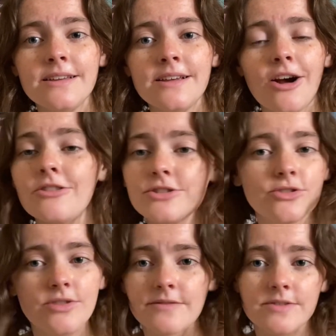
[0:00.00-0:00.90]
are two
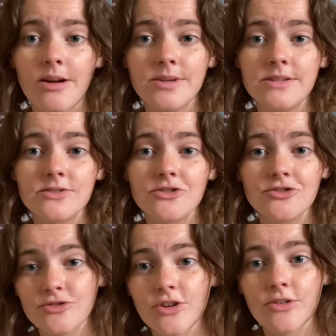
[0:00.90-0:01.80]
different hobbies,
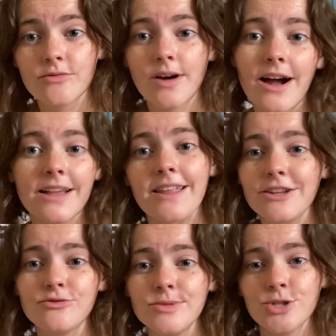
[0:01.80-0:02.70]
so I like
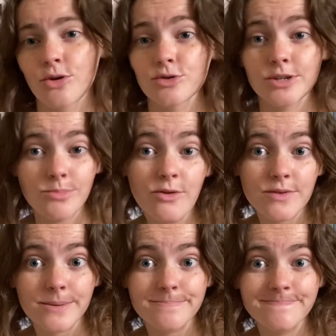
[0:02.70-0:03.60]
to indulge in both
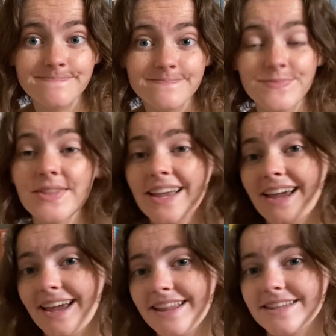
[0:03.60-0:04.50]
of them.
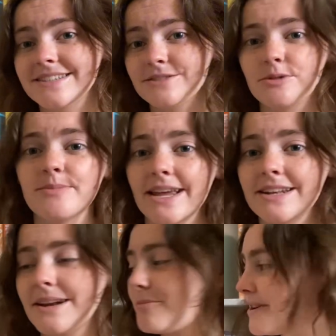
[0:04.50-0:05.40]
And this is what we ended
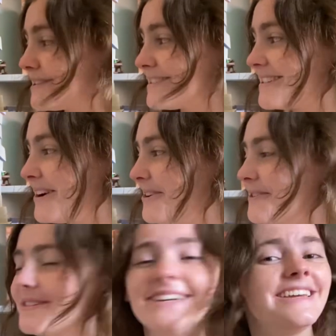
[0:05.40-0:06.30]
up with,
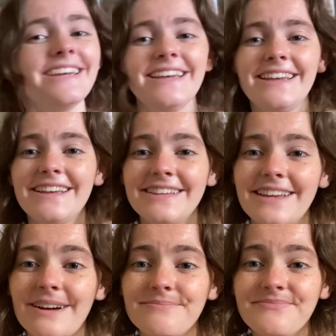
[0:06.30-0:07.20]
so
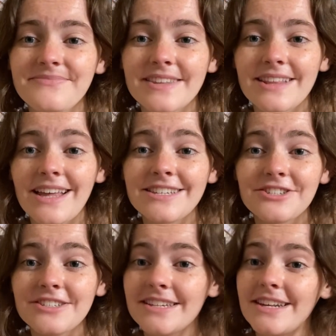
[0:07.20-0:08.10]
yeah, let's
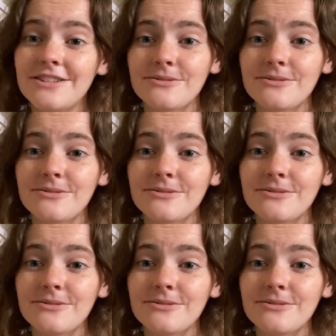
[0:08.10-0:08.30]
just get into